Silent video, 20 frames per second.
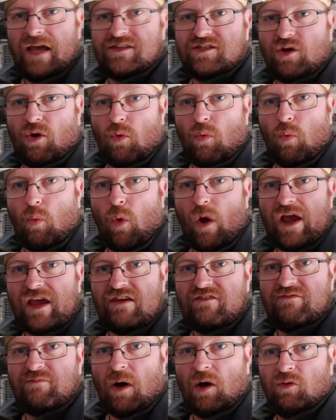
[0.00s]
It's got
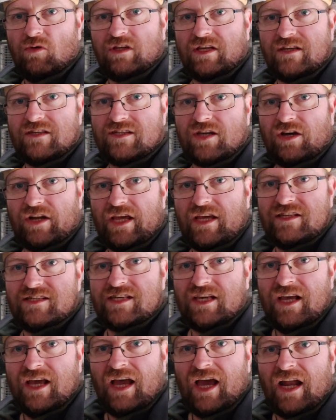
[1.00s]
wave mouldings on
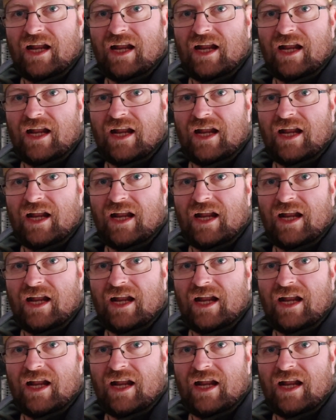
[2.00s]
it,